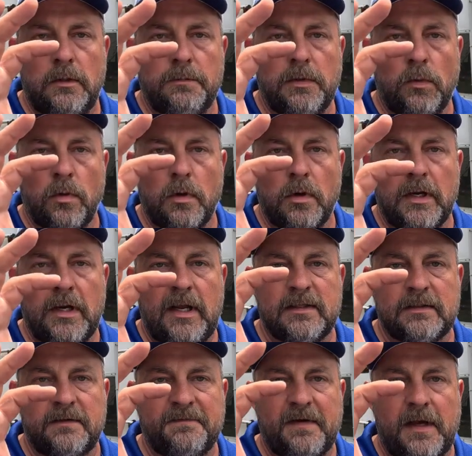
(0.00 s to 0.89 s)
but we're going to
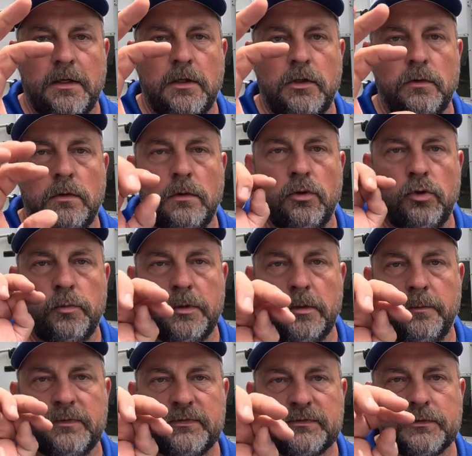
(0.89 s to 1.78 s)
have to find new
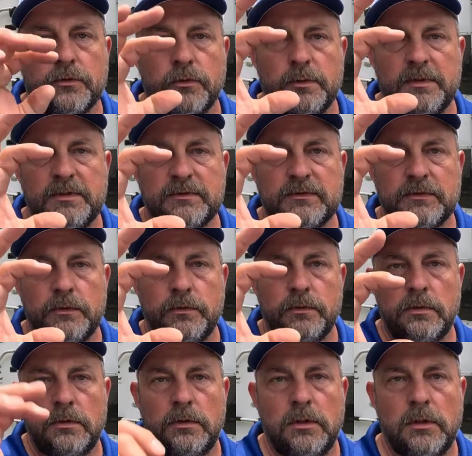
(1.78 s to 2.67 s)
aluminum to screw
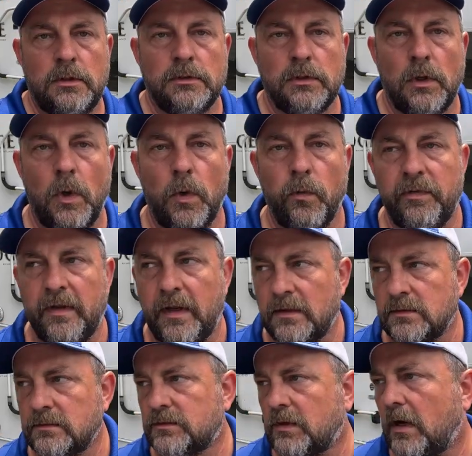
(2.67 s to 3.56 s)
into to hold
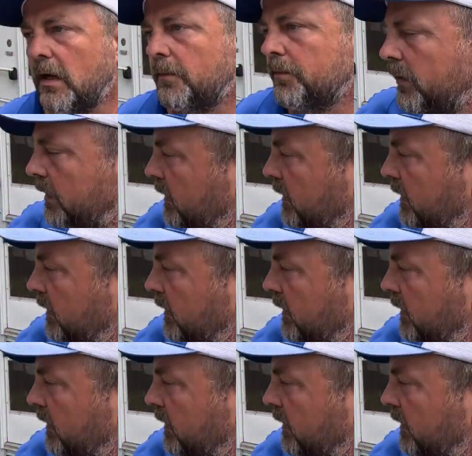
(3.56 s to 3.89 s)
that strike